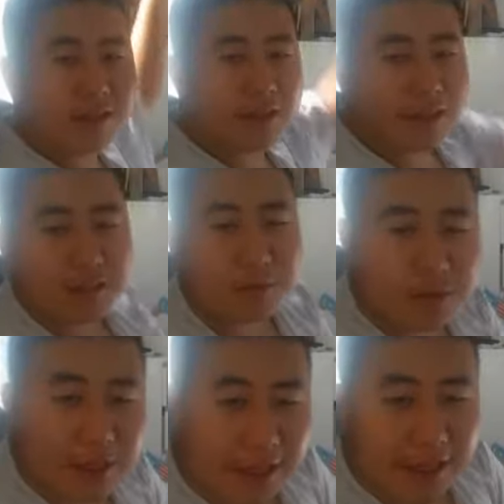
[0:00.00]
And
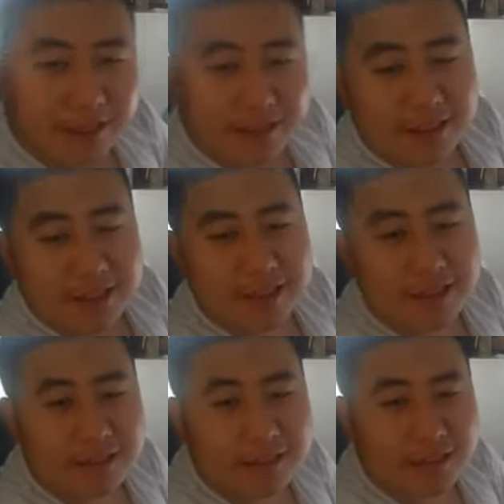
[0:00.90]
right over there is
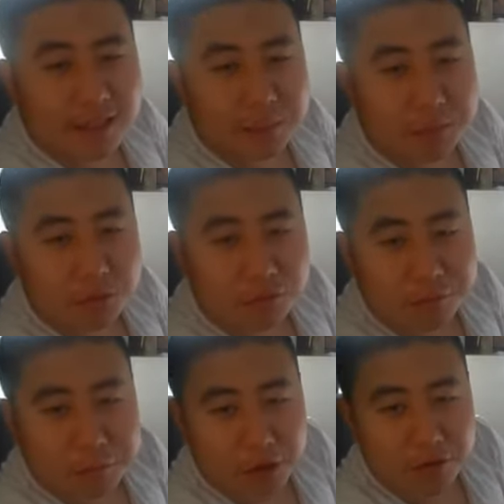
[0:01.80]
actually what you can
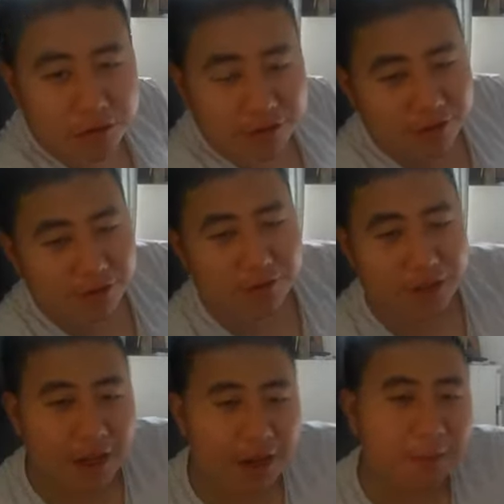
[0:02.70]
see is
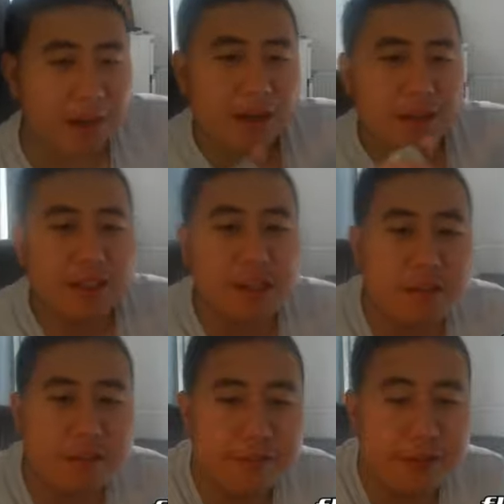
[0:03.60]
a model of a
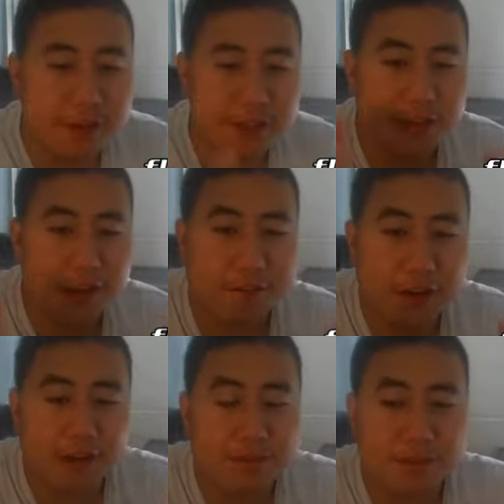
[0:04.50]
pony though that I'm
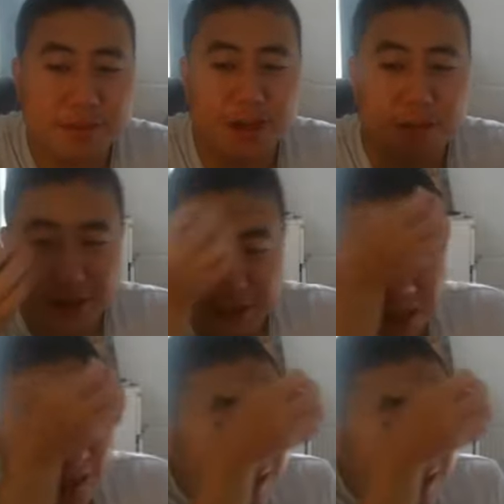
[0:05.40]
actually going to finish